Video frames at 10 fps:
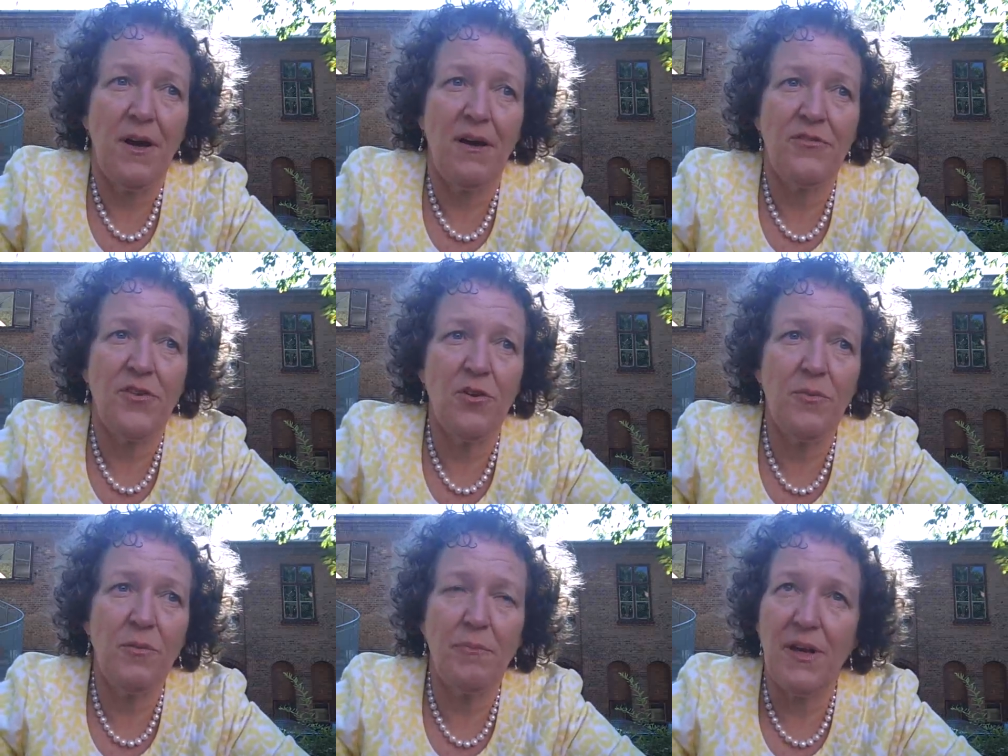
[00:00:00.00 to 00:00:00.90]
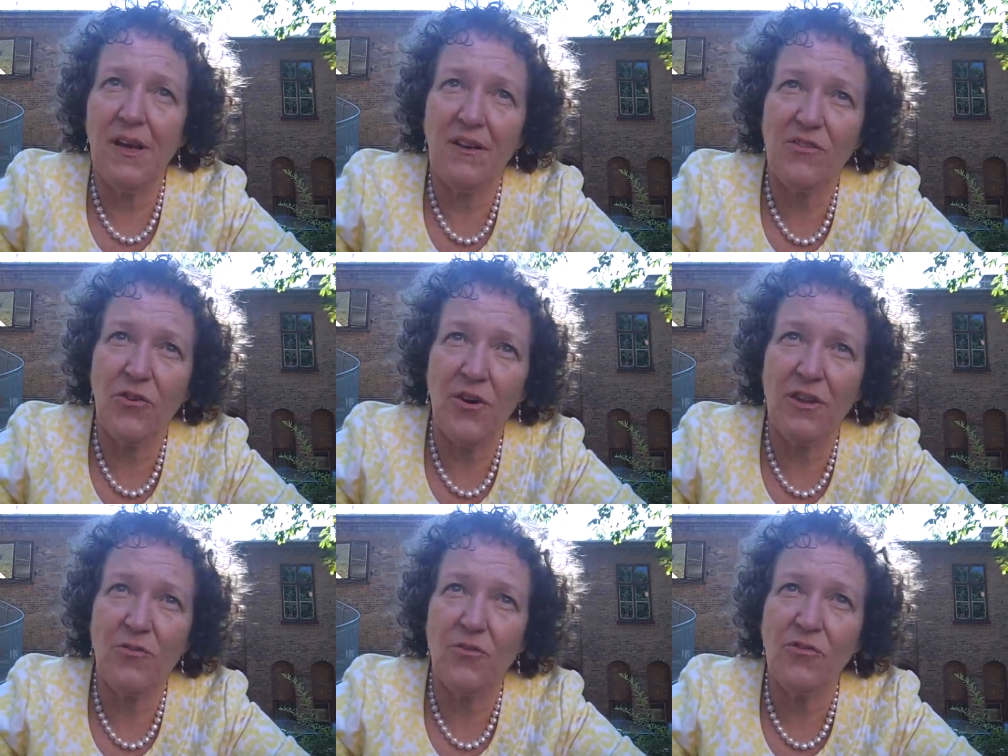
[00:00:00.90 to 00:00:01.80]
of human beings
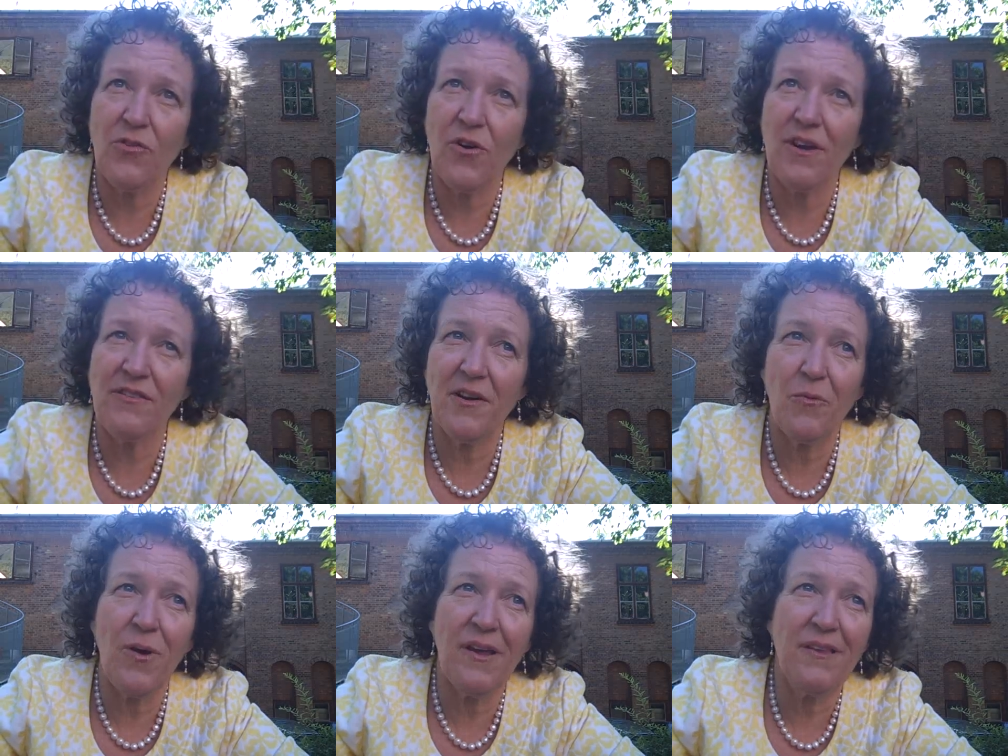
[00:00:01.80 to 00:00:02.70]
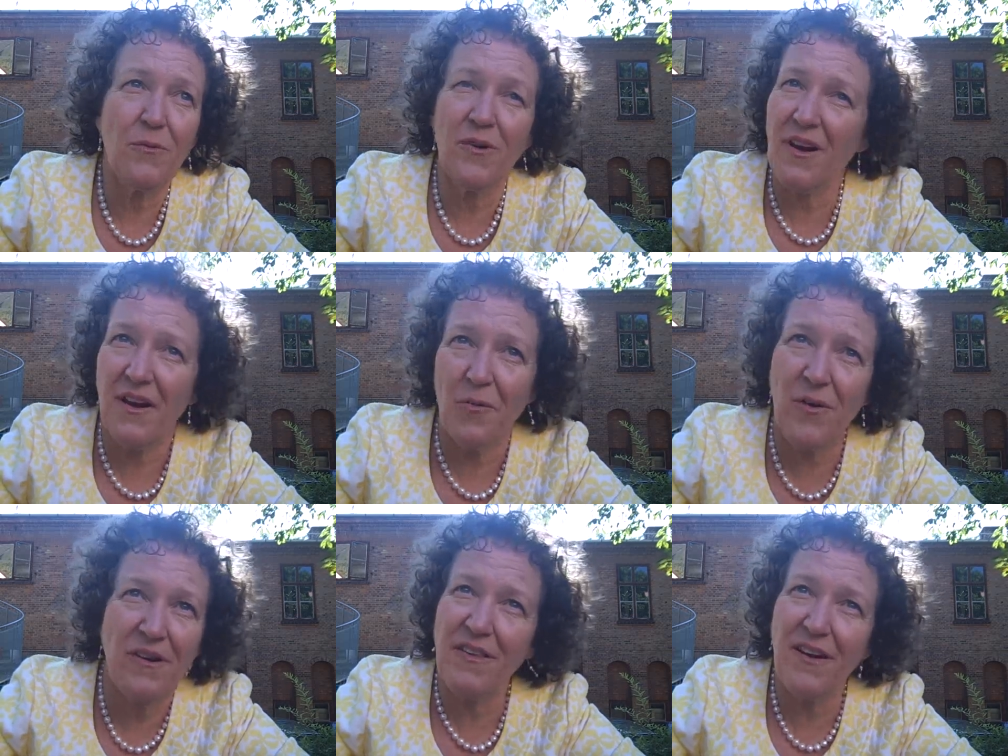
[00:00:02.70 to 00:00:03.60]
learning through stories in a way that we're not
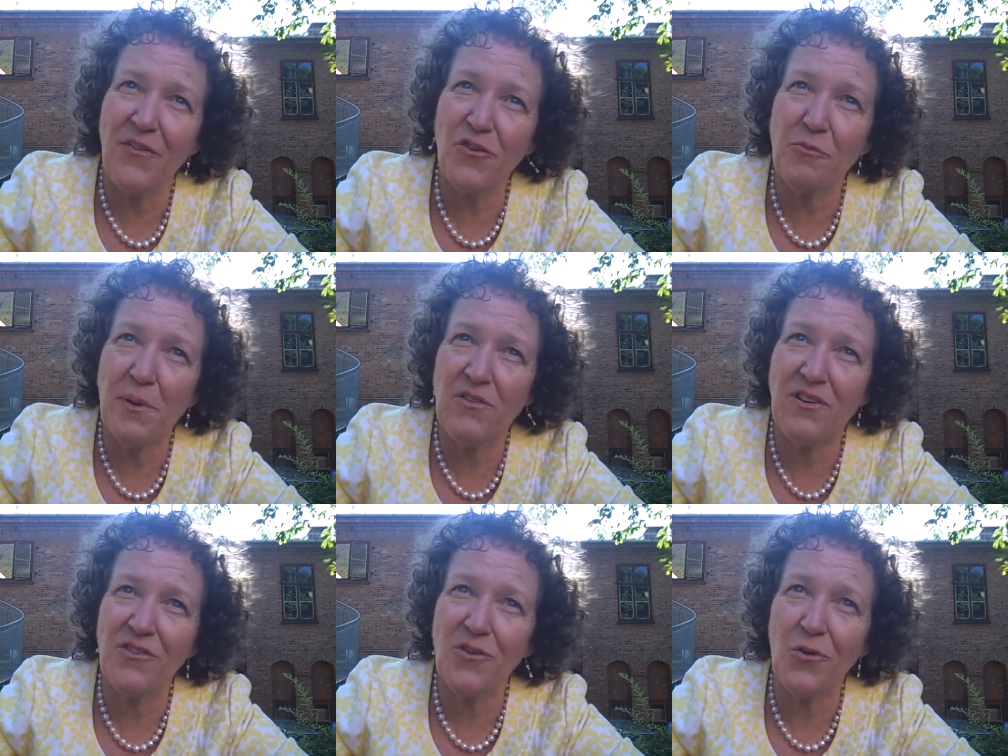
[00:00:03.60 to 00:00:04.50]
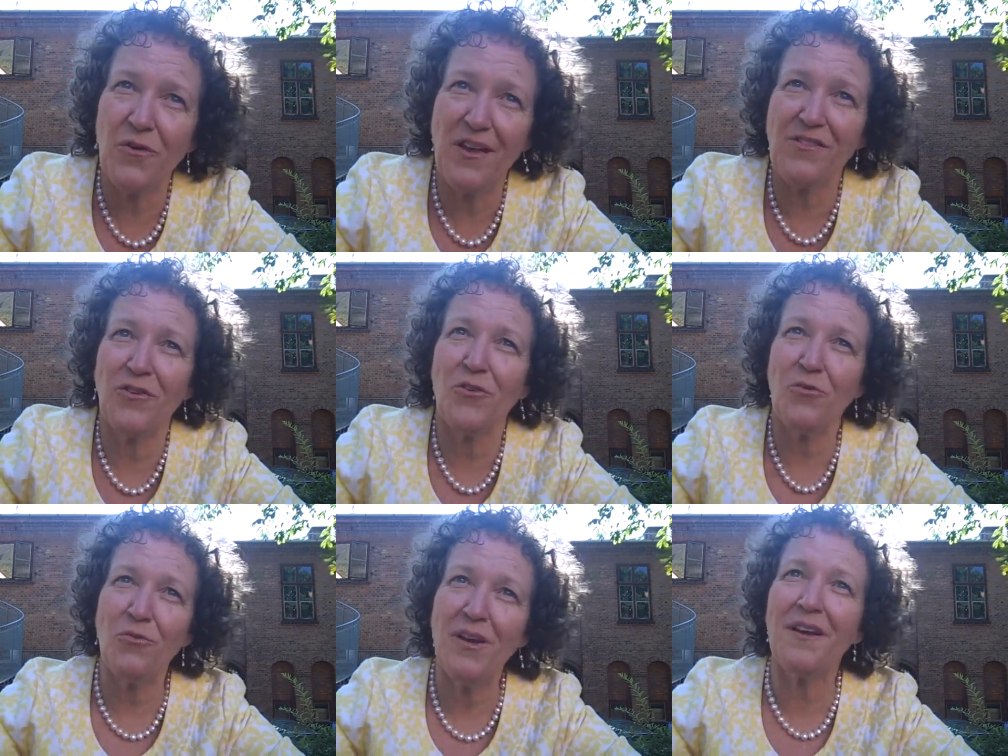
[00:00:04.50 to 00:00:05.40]
aware that other species do. That's a
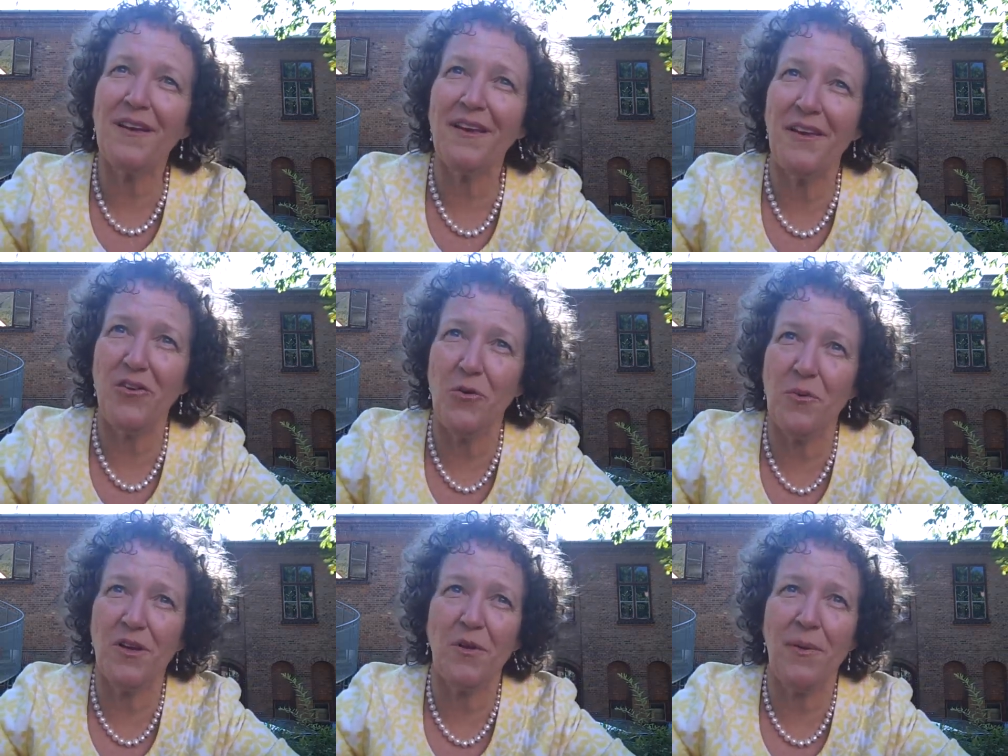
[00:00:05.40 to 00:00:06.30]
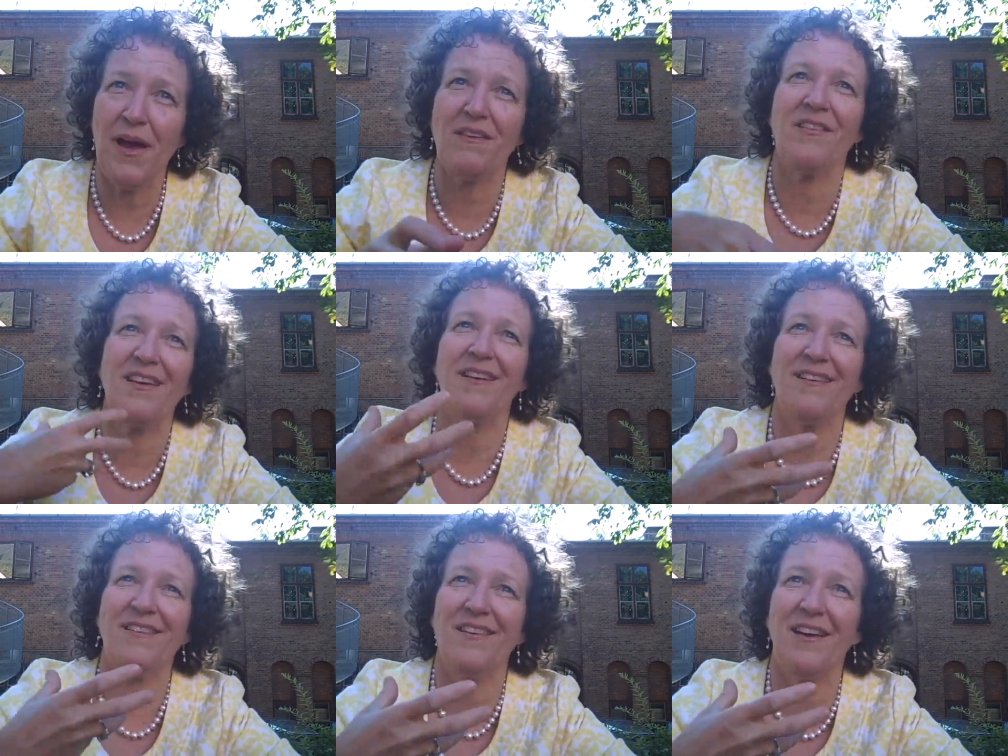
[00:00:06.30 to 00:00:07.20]
uniquely human capacity
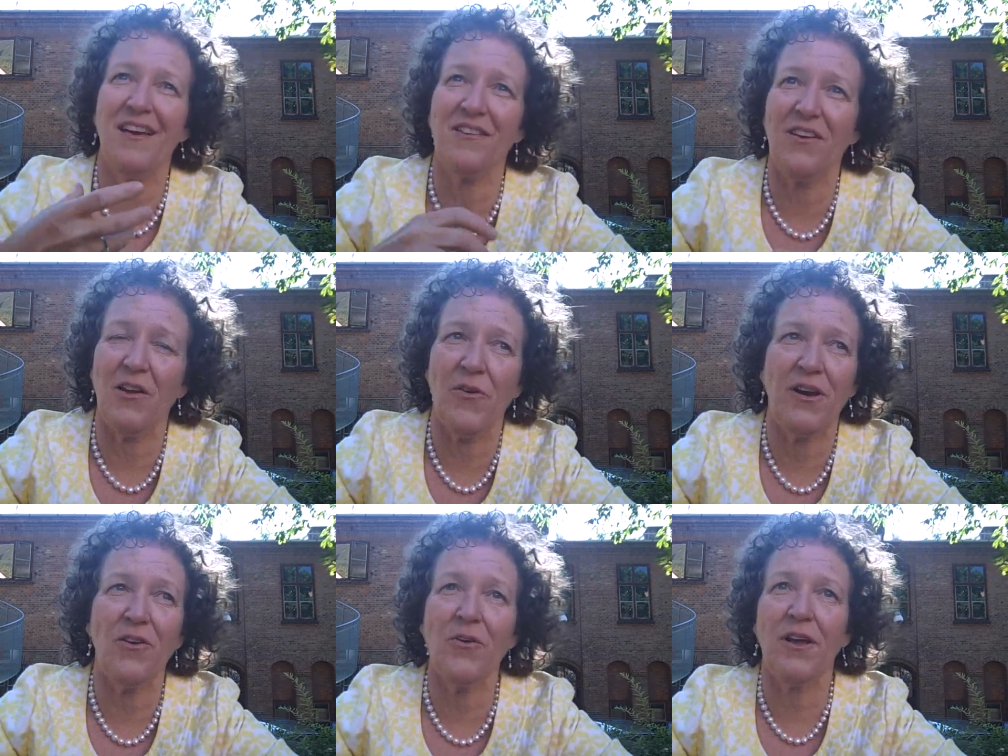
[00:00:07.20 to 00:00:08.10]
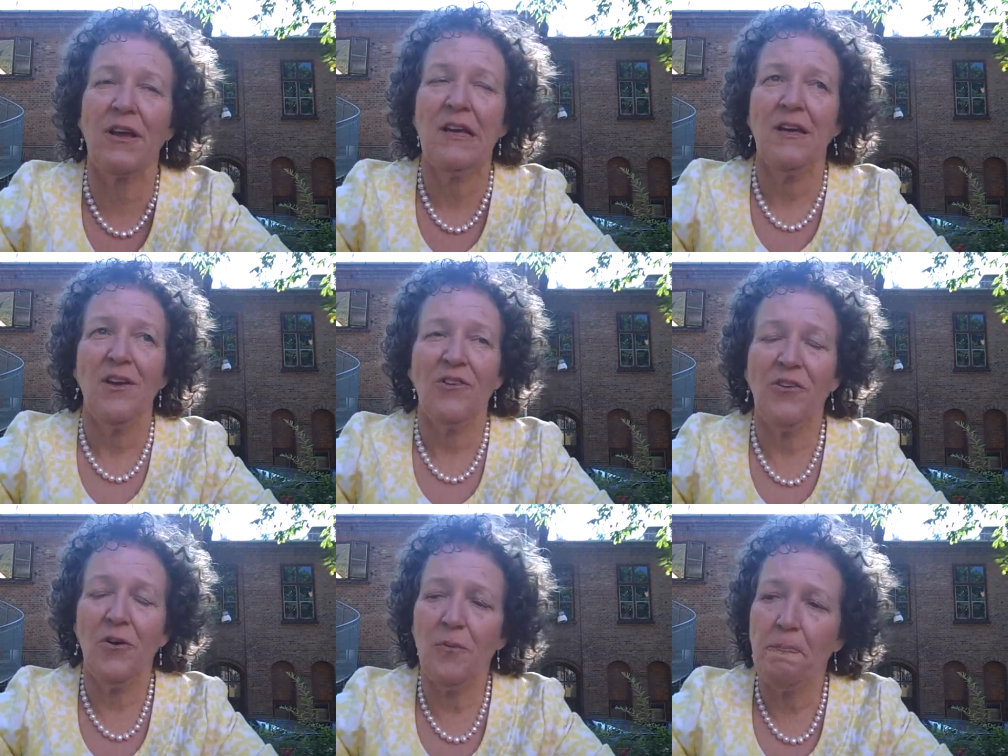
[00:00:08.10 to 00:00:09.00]
to accelerate learning.
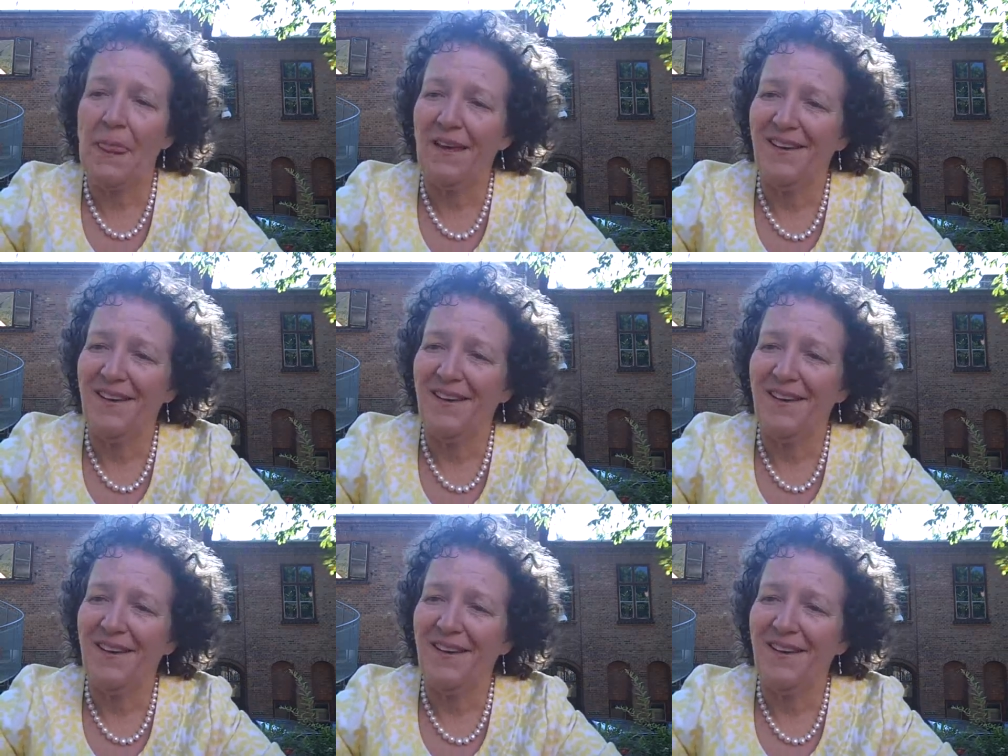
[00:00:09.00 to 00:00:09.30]
So